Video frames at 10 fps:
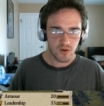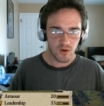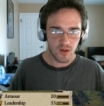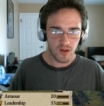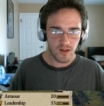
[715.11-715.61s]

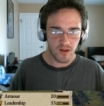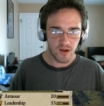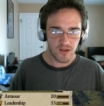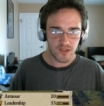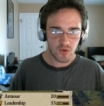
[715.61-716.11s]
Scroll,
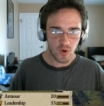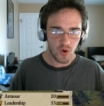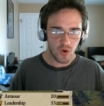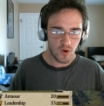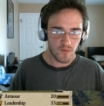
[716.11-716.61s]

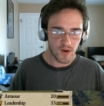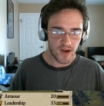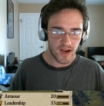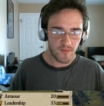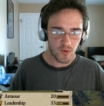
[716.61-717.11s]
scroll
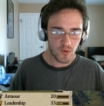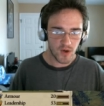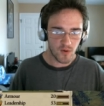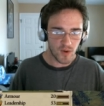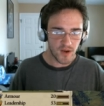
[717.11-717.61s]
over
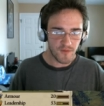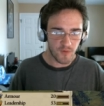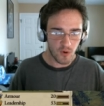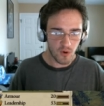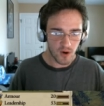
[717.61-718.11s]
everyone.
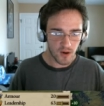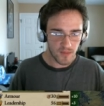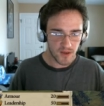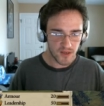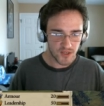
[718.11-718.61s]

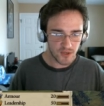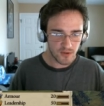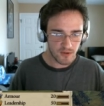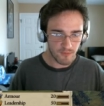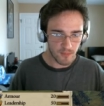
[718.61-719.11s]
Reform.
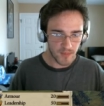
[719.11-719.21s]
Choose